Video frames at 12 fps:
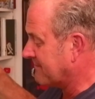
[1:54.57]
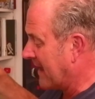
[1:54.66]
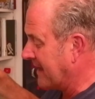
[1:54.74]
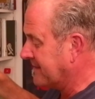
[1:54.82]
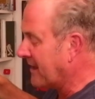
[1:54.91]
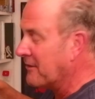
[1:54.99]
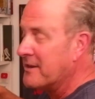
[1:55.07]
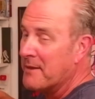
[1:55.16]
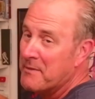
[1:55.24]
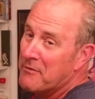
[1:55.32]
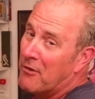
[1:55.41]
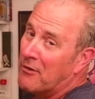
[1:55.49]
and don't
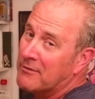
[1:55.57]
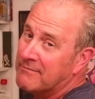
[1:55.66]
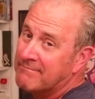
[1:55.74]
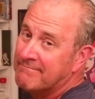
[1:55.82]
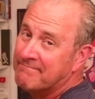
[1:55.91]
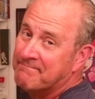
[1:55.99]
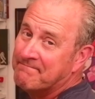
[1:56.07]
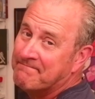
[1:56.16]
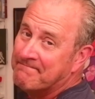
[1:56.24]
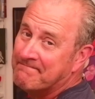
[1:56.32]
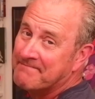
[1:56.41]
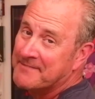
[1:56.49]
get me wrong,
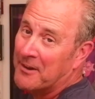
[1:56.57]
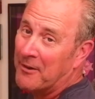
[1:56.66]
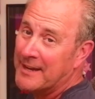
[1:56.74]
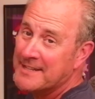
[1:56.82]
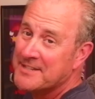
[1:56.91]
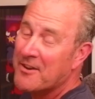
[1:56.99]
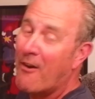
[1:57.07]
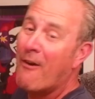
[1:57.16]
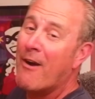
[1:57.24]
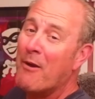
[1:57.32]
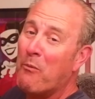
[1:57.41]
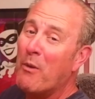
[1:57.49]
guys,
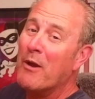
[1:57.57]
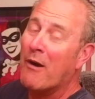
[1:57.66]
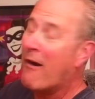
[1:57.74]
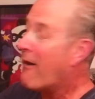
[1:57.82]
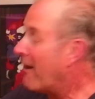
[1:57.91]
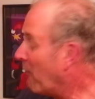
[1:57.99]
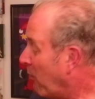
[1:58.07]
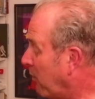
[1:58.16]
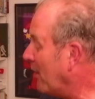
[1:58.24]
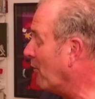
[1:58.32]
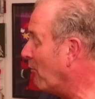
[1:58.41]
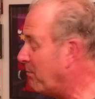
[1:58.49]
I
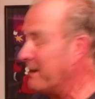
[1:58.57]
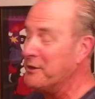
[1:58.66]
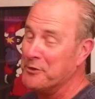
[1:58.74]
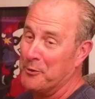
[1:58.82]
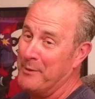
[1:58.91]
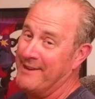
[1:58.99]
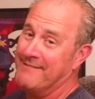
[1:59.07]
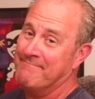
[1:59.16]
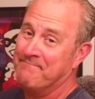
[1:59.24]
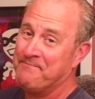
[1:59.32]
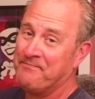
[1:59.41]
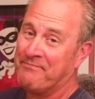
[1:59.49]
will be doing
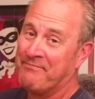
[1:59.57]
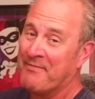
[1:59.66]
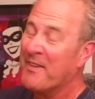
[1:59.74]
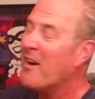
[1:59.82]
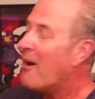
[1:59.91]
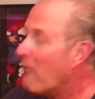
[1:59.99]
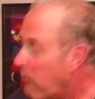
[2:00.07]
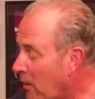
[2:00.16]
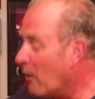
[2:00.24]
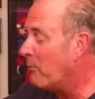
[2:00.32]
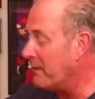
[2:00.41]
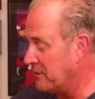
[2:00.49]
a
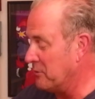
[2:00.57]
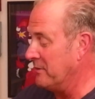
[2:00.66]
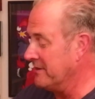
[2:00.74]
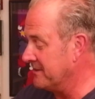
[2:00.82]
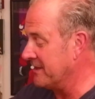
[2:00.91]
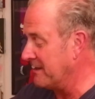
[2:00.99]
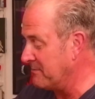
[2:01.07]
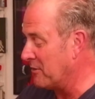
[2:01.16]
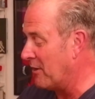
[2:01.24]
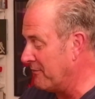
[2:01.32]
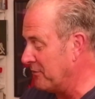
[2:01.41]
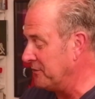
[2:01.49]
deep
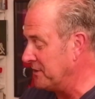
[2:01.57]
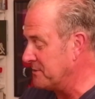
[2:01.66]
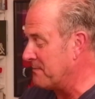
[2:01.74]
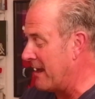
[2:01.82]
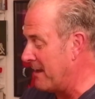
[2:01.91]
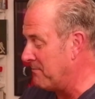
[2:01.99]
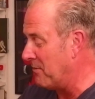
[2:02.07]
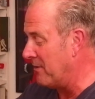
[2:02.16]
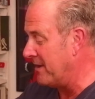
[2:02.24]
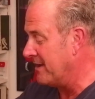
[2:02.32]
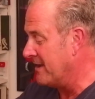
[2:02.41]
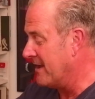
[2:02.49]
dive on this bad
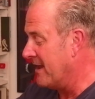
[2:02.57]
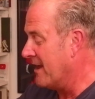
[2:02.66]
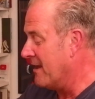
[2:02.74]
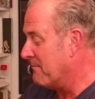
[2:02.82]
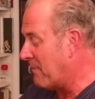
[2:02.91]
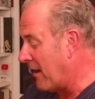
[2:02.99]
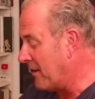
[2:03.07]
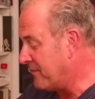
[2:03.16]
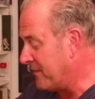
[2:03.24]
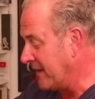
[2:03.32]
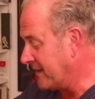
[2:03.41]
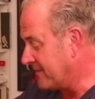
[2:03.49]
boy. But I
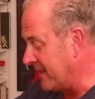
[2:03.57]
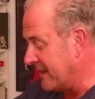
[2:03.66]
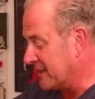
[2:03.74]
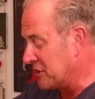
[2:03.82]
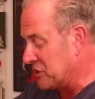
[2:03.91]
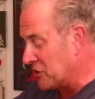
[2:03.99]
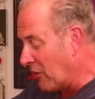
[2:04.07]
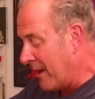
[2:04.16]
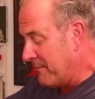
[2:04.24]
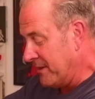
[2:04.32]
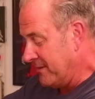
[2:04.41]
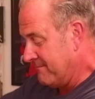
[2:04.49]
think the
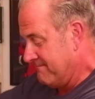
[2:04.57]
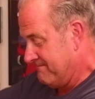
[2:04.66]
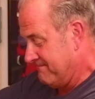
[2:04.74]
excitement,